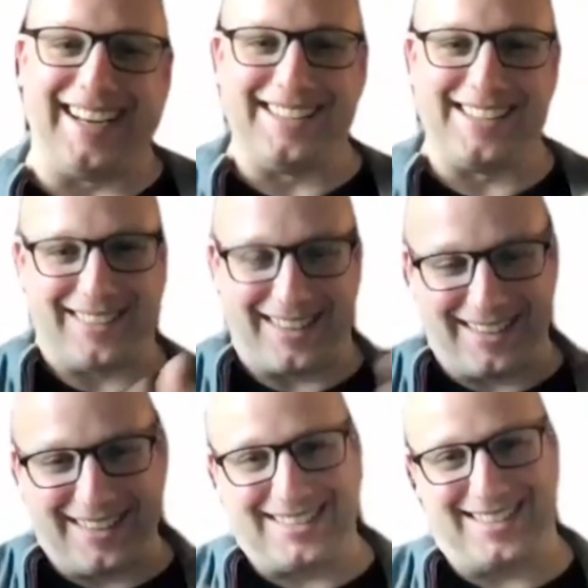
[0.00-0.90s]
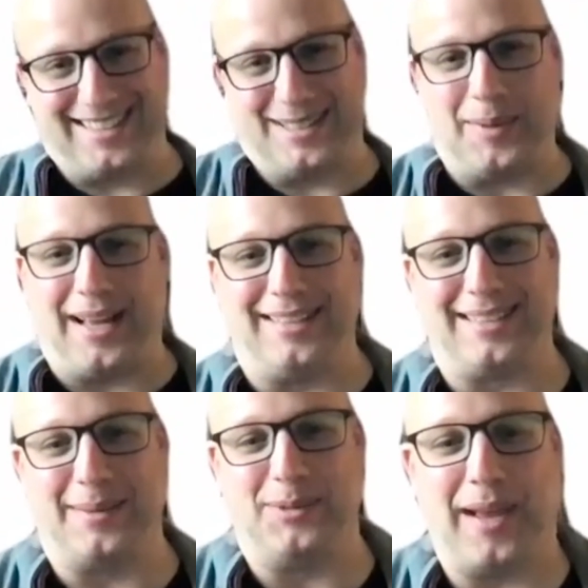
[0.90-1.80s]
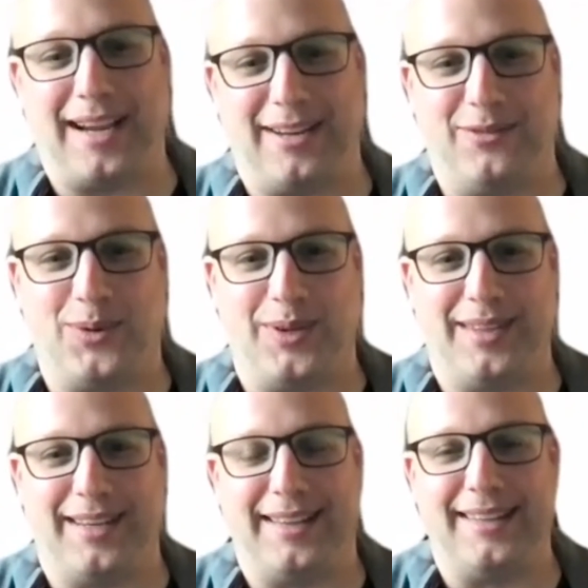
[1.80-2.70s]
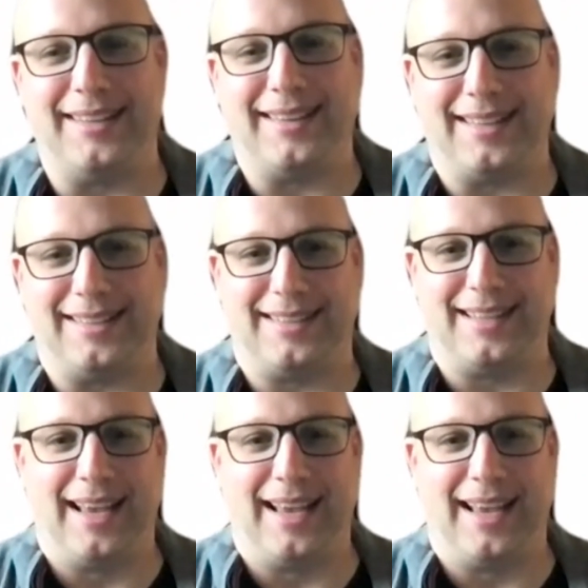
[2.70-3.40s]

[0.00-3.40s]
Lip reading: and to recognize that this balance comes back and forth. And I think that that's